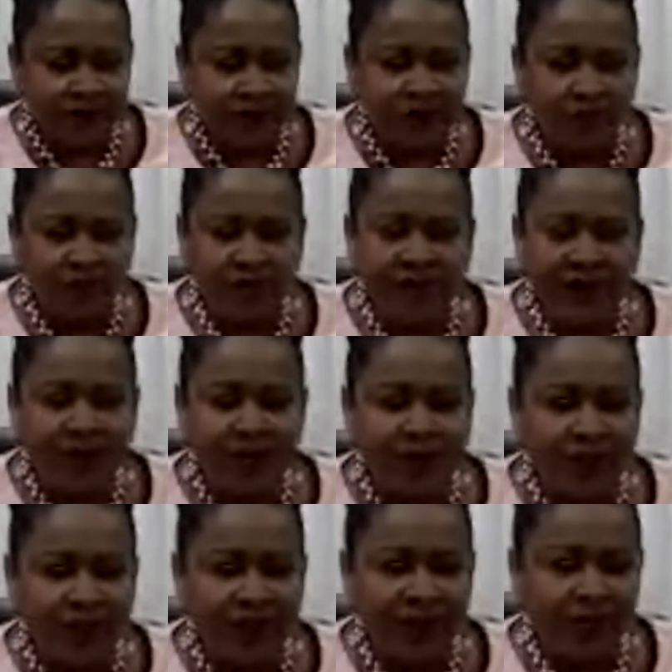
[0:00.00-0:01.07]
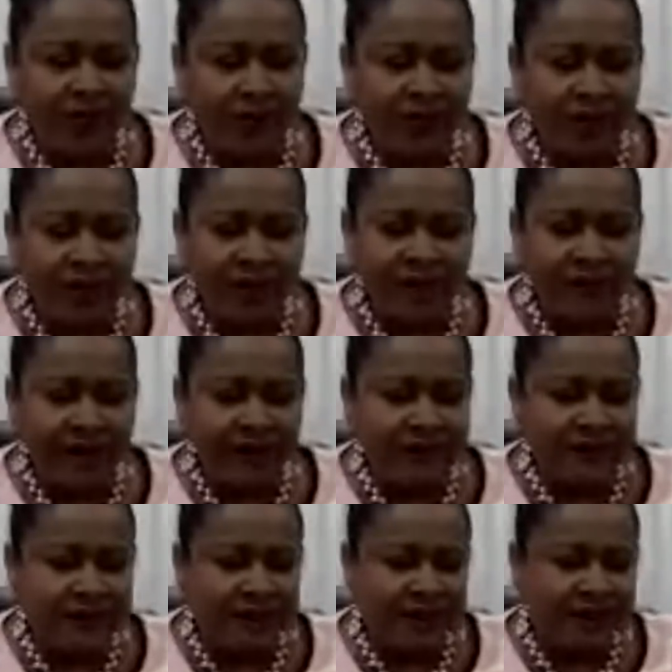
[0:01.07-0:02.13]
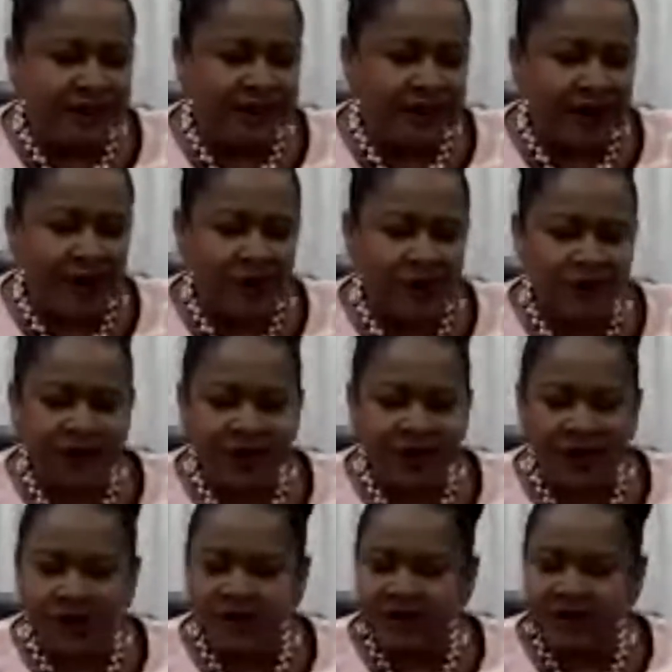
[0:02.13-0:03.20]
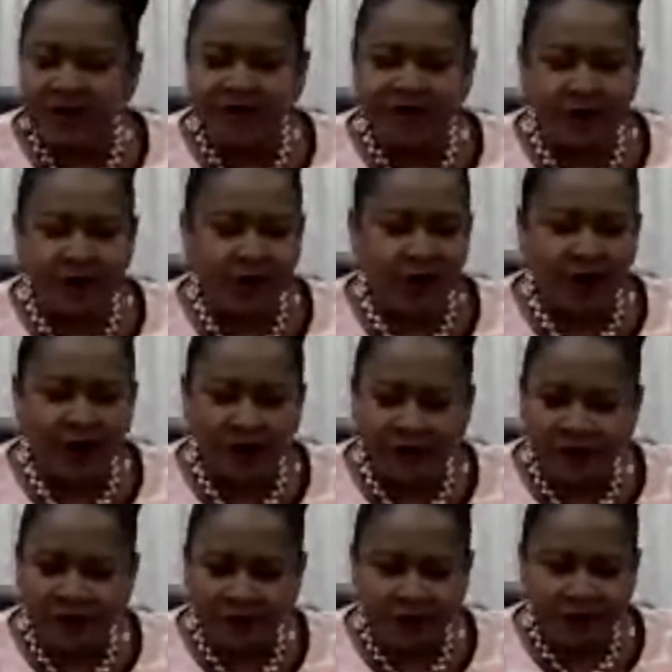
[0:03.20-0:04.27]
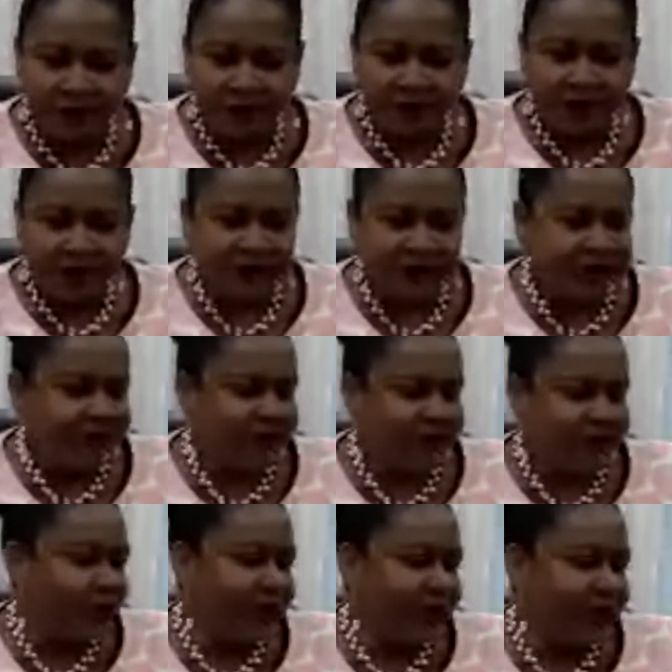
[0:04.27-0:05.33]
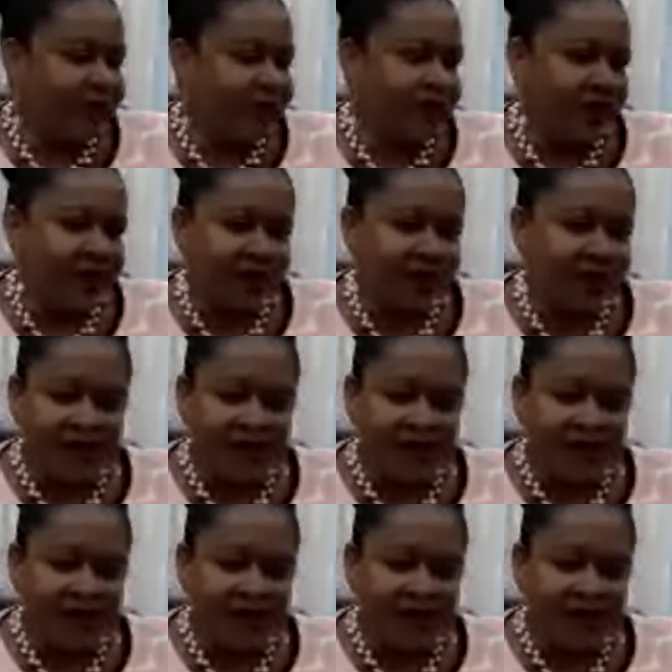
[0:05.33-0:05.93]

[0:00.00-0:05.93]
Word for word: So if I am on an airport and the flight is delayed for hours and hours, I'm very calm. The same thing when I am checking